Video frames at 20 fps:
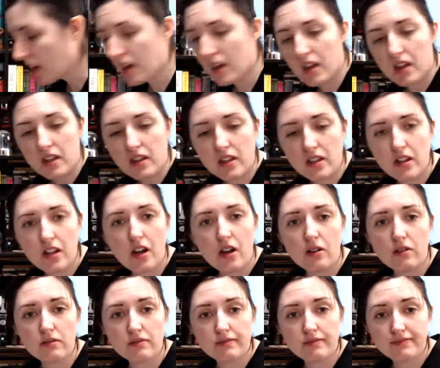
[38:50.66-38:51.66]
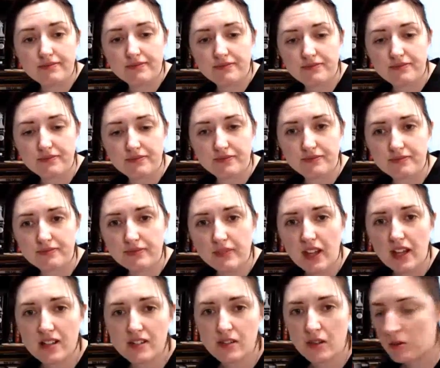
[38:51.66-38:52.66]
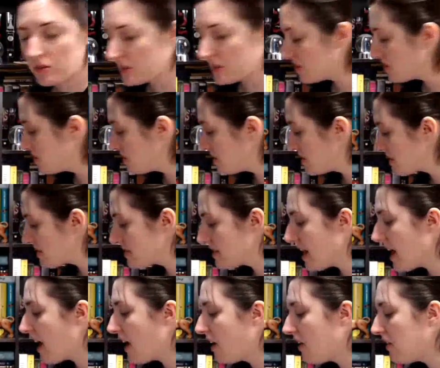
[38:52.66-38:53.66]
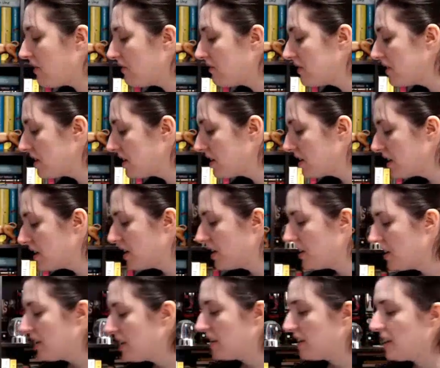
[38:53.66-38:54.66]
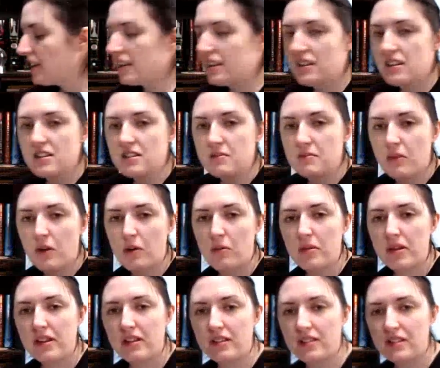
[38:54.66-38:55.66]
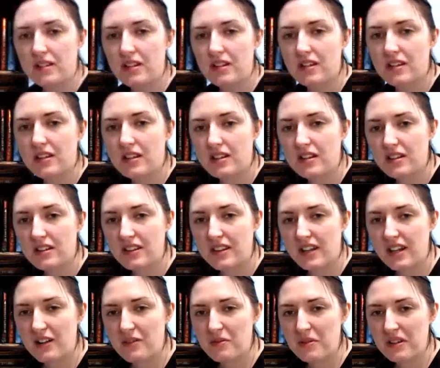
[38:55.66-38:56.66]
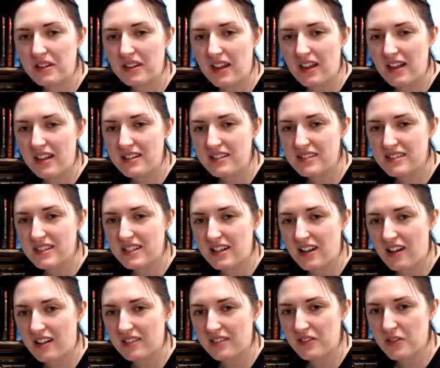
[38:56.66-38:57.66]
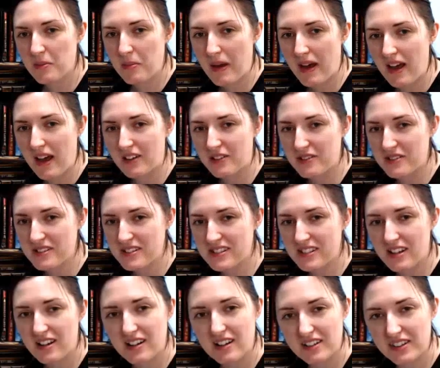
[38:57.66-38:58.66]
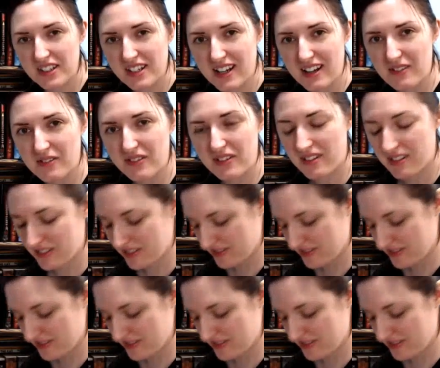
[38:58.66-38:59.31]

You know, it's only just now in this moment that I realized that all of the patterns are on the cover.